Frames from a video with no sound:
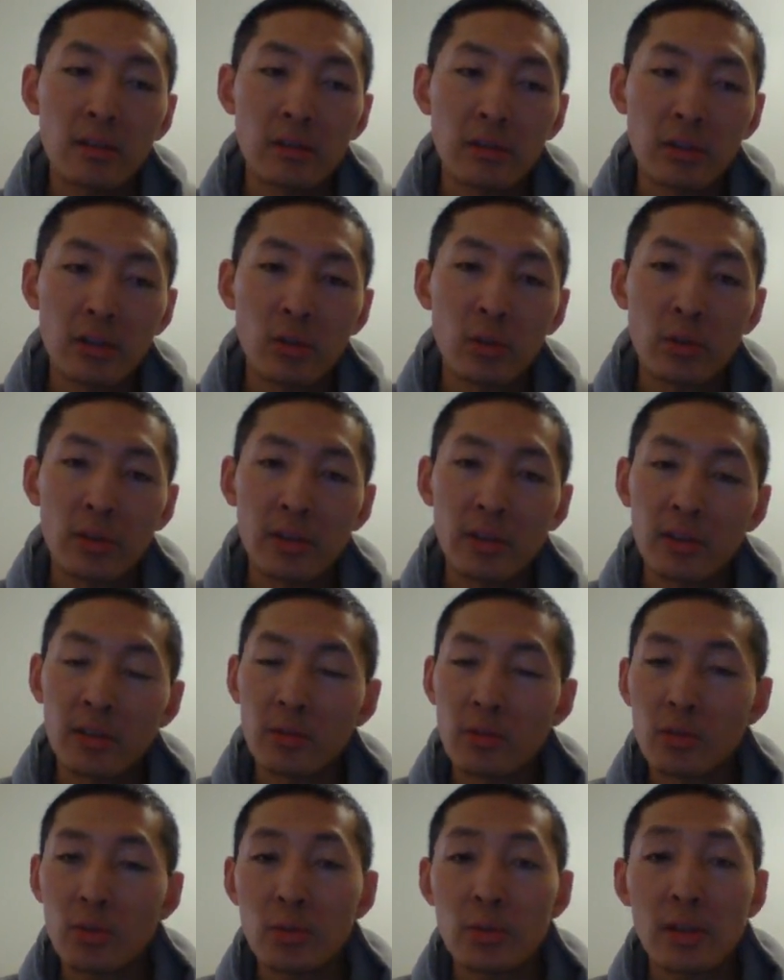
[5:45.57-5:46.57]
You
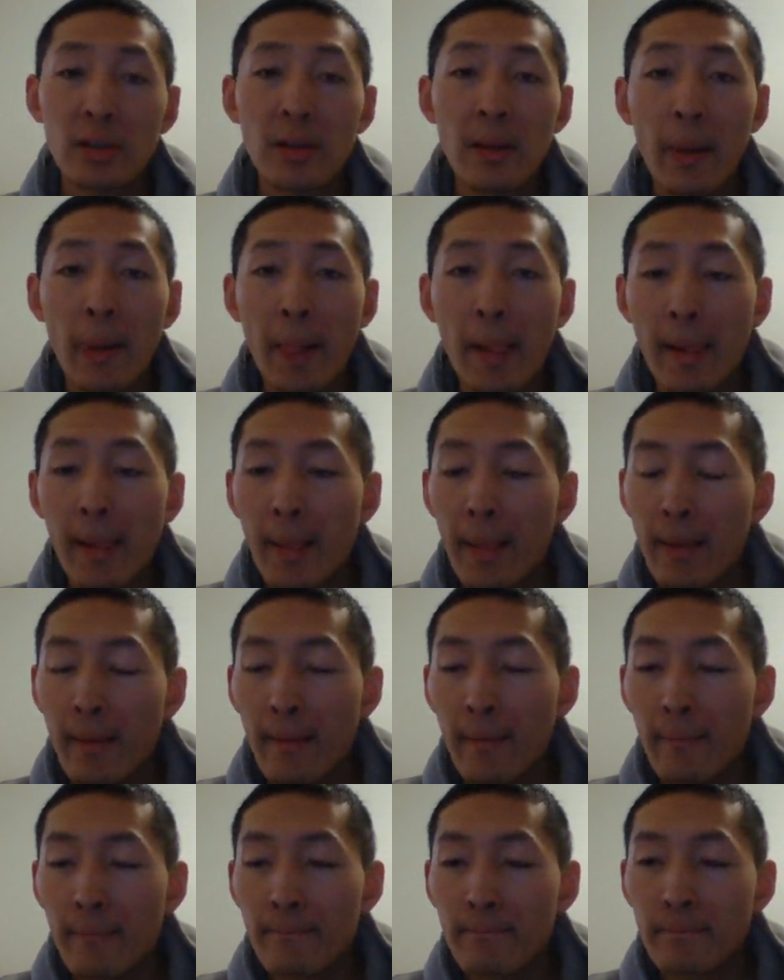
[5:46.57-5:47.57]
can get
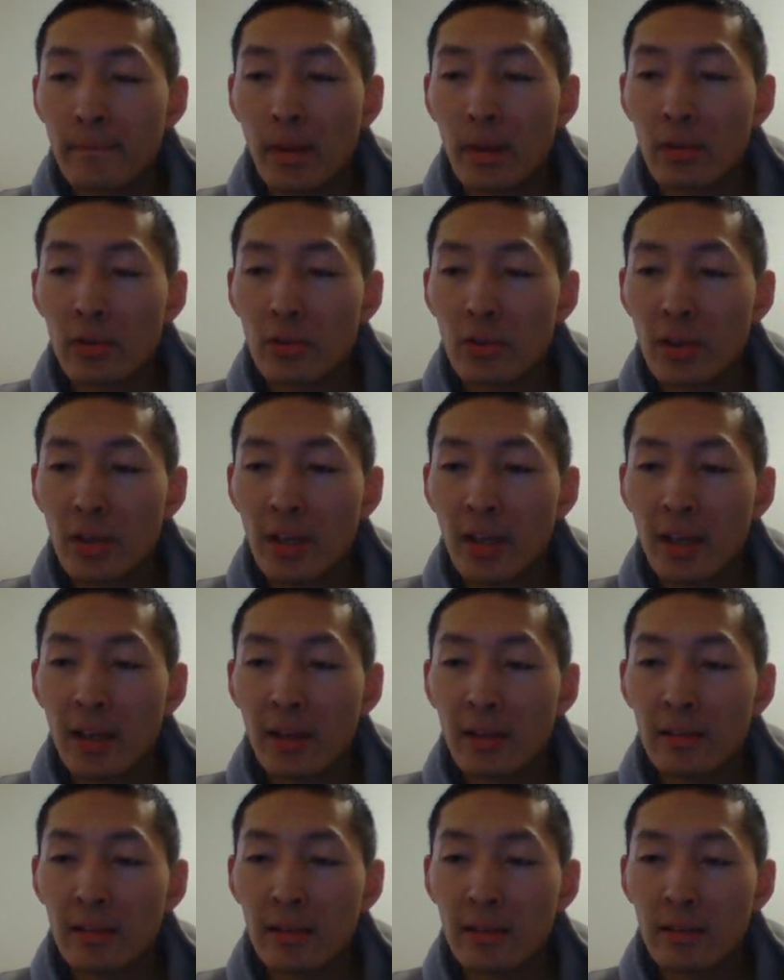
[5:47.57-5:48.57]
an experience
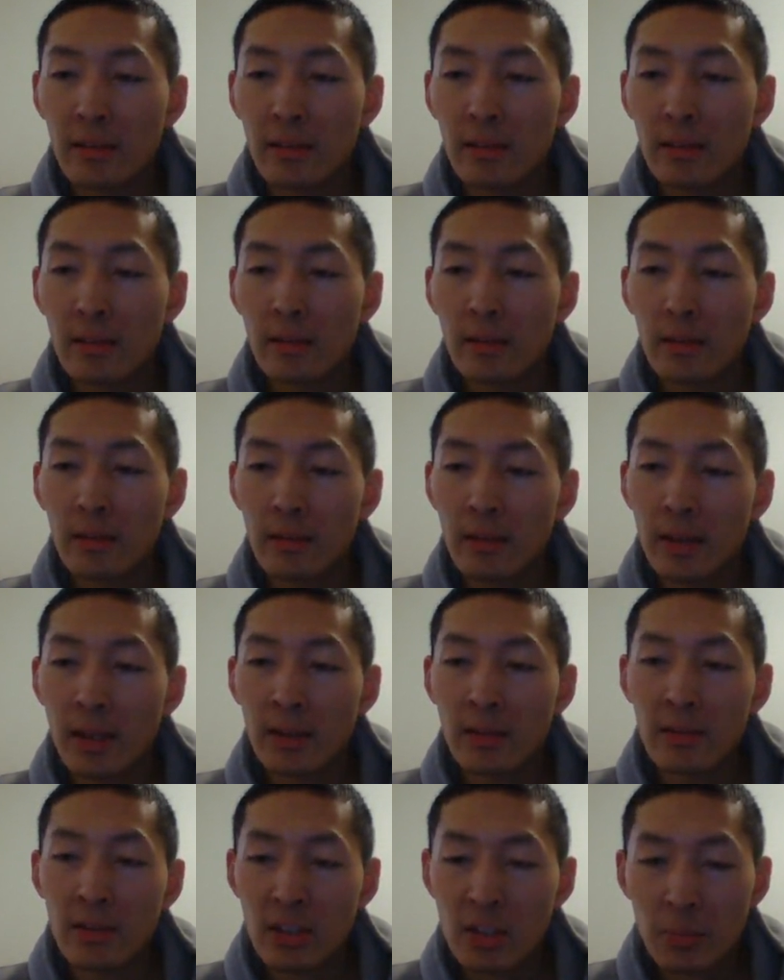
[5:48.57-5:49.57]
unless
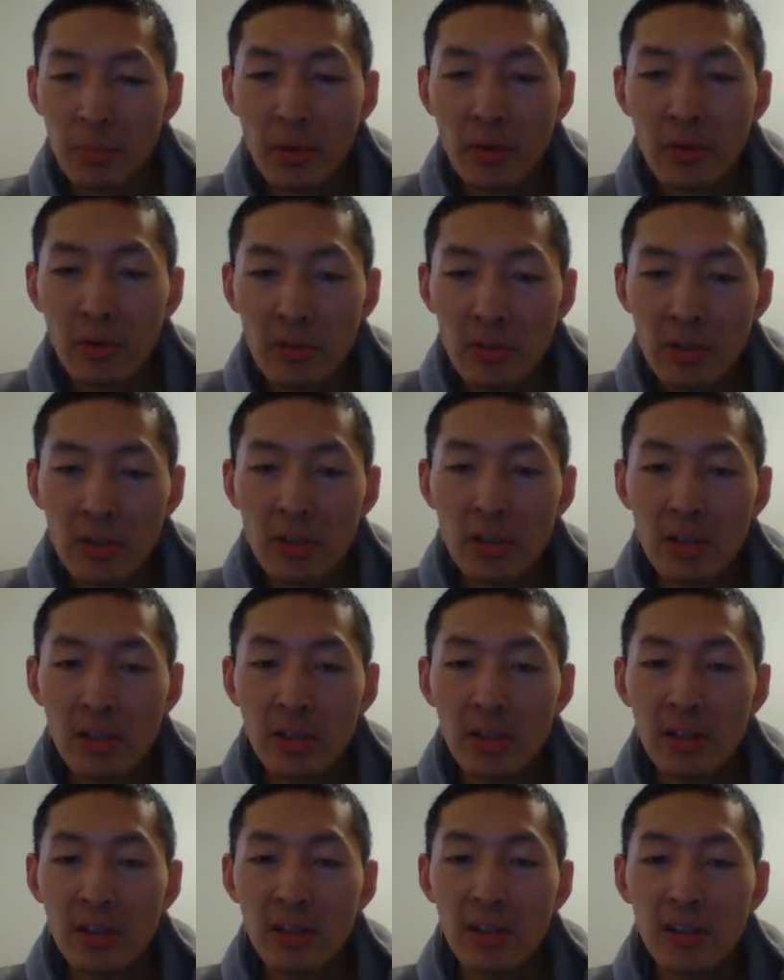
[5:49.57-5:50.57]
you get a job.
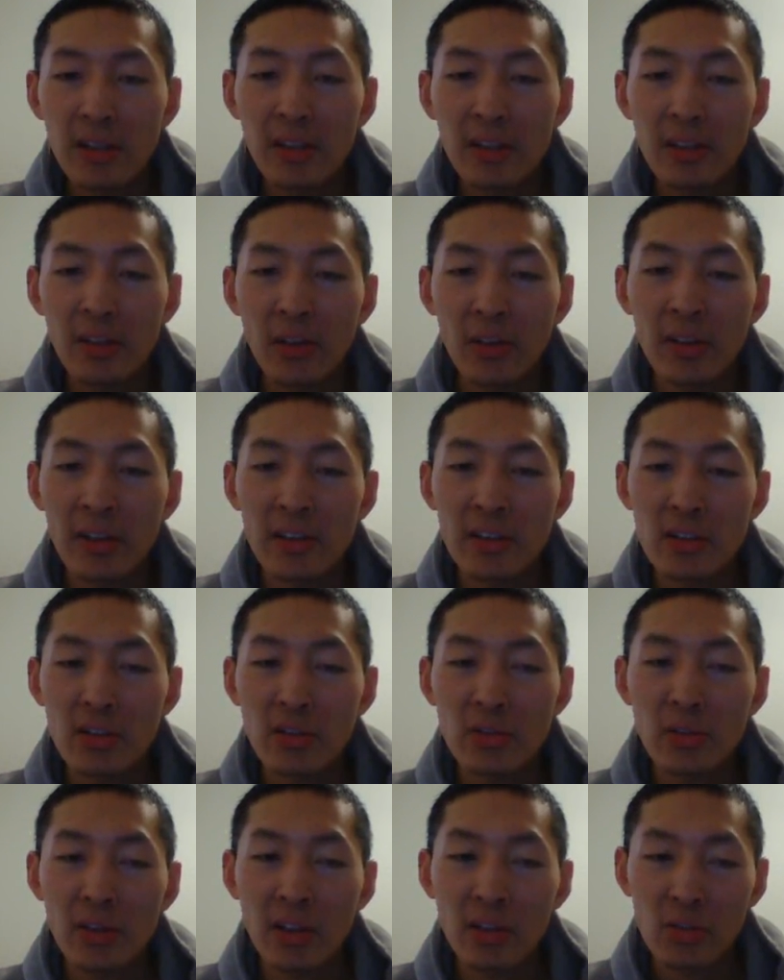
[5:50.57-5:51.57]
So the only
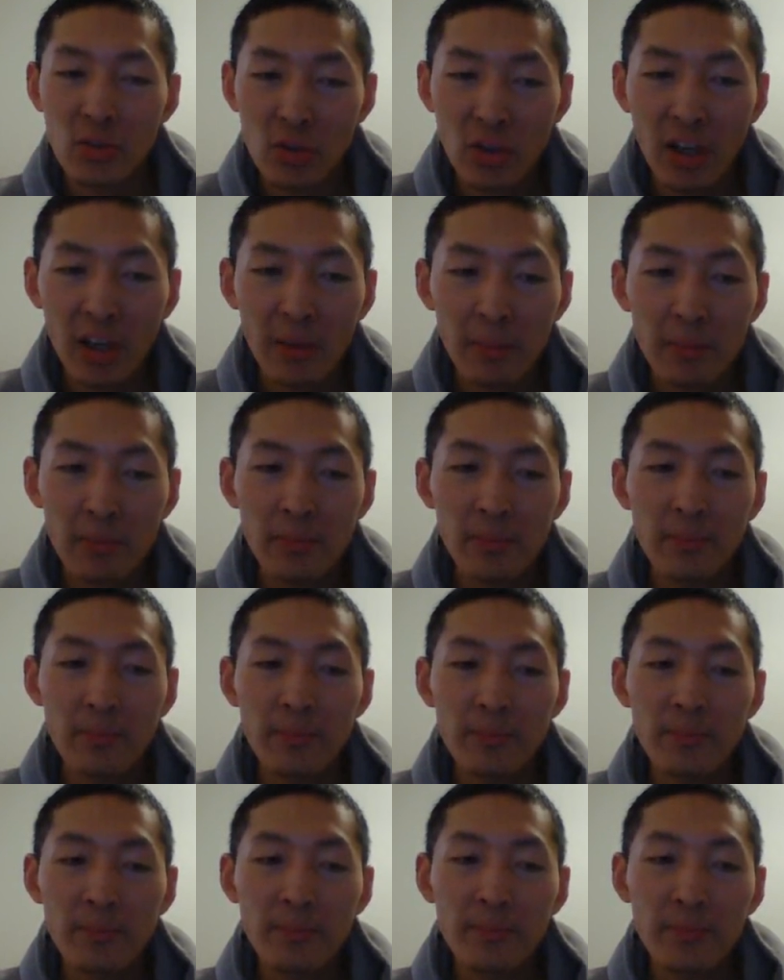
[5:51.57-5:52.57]
way for me is to get an
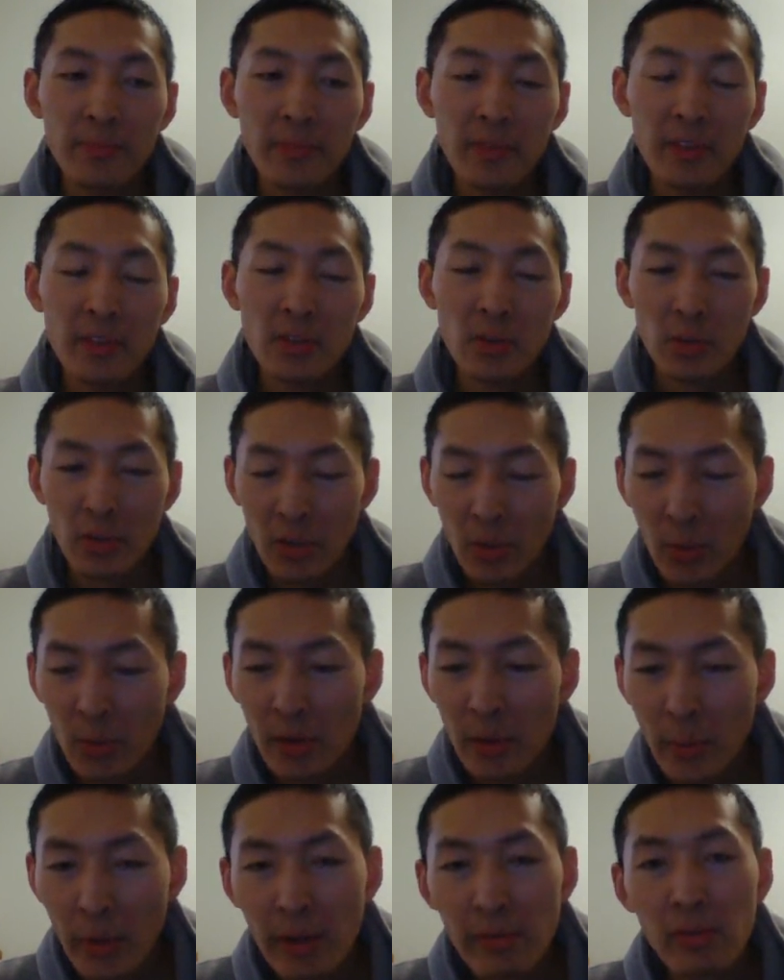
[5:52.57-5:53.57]
experience is to
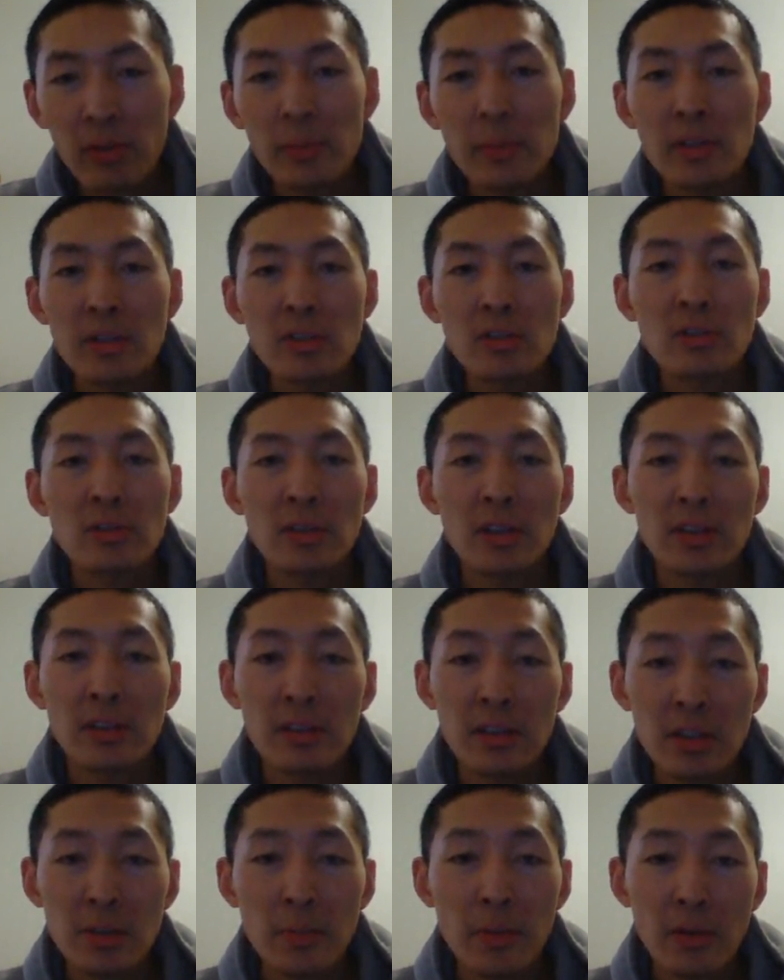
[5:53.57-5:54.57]
get a job, but
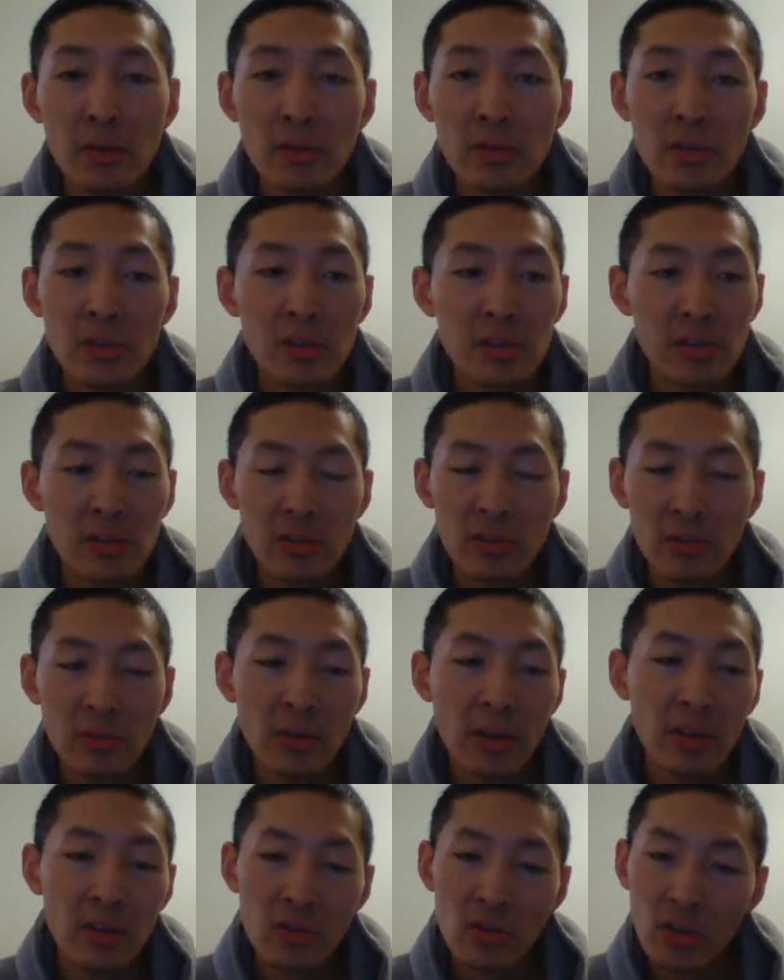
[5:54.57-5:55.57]

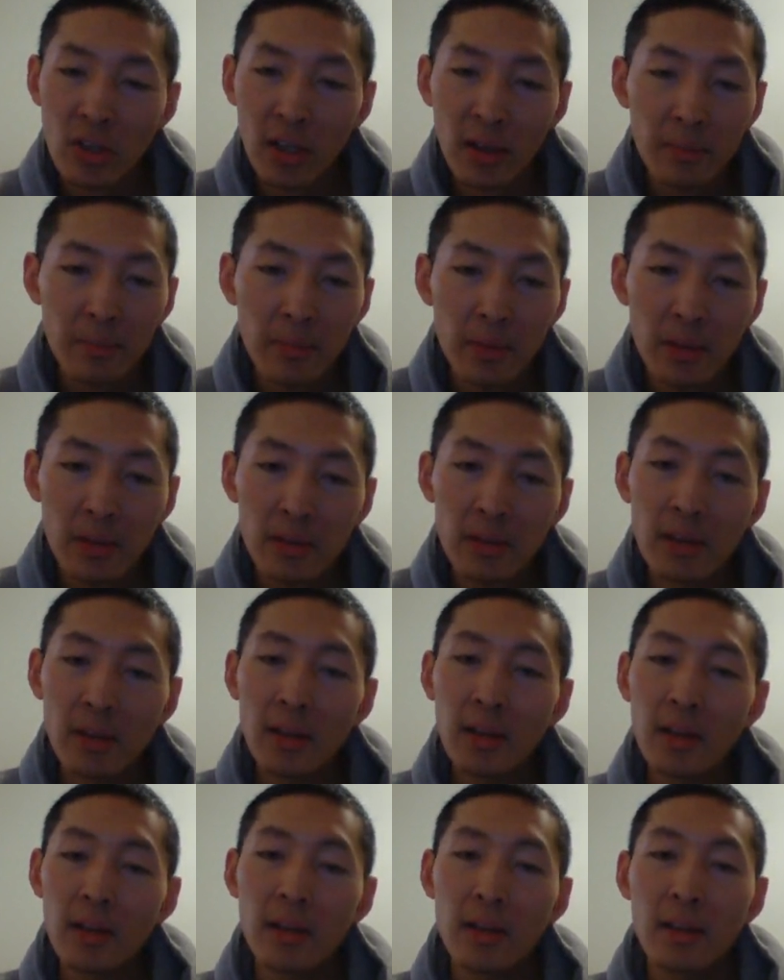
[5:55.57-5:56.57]
um,
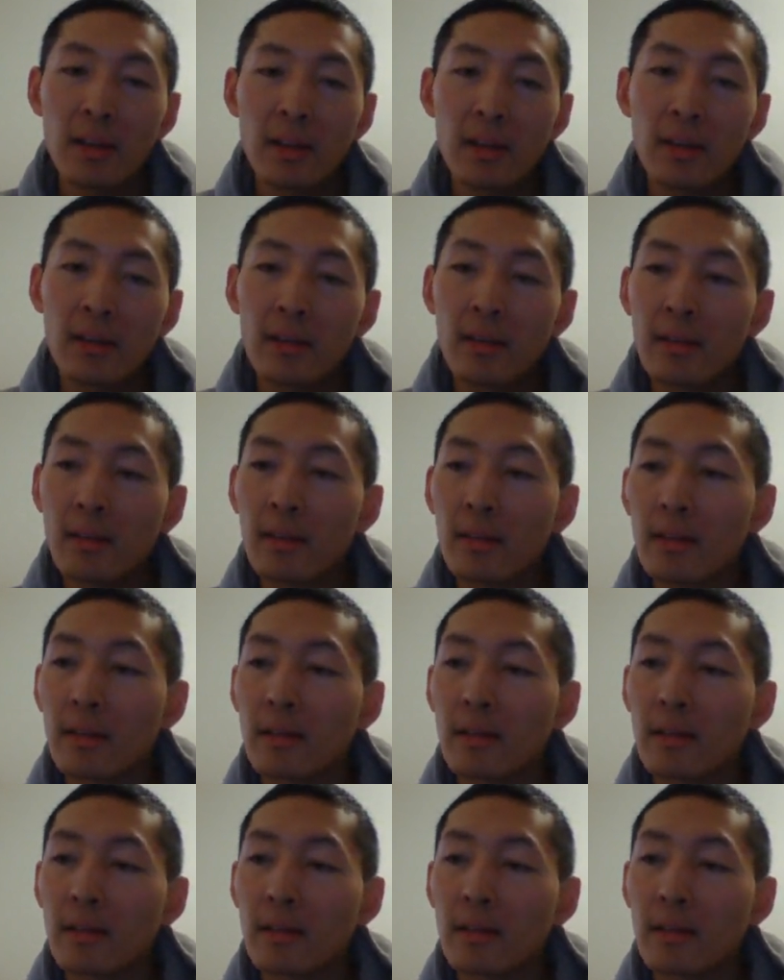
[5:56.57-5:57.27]
it seems like